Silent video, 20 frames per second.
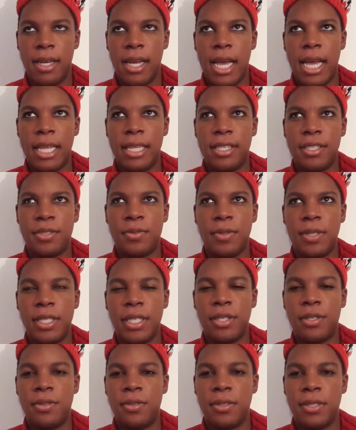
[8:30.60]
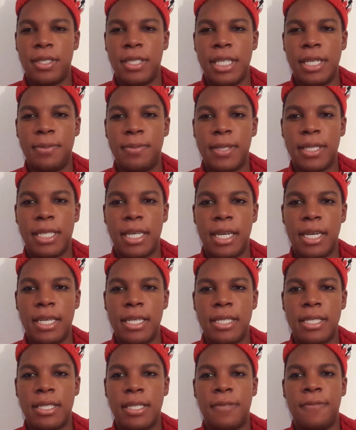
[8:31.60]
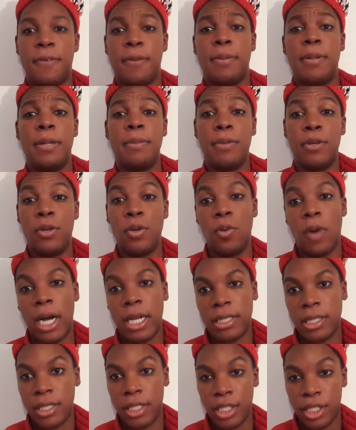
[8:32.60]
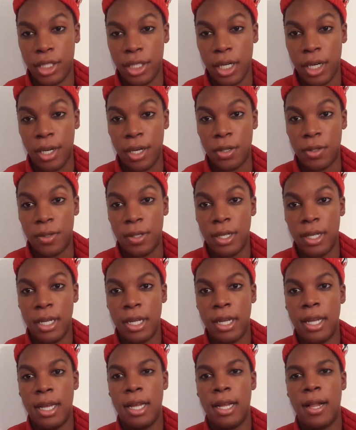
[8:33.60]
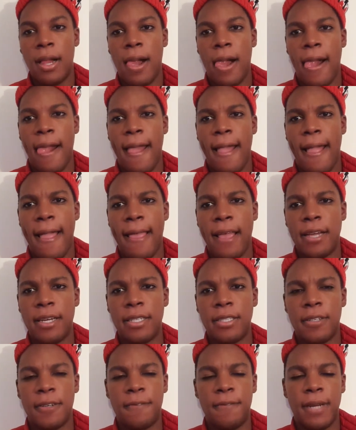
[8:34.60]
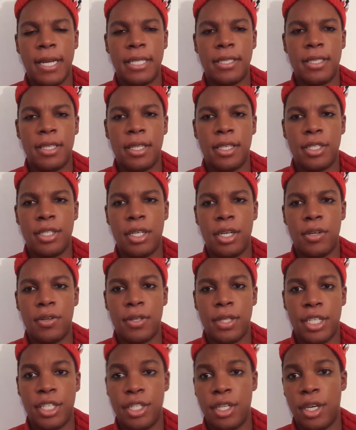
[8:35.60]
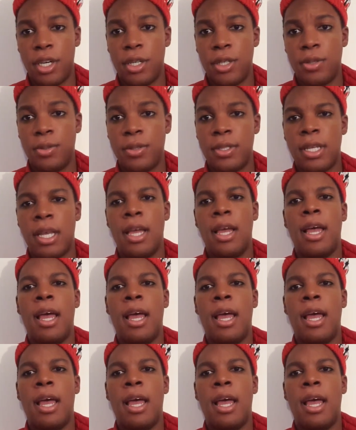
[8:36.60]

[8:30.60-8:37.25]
And it's really cool to see because for people who watch the show and are fans of the show or the shows,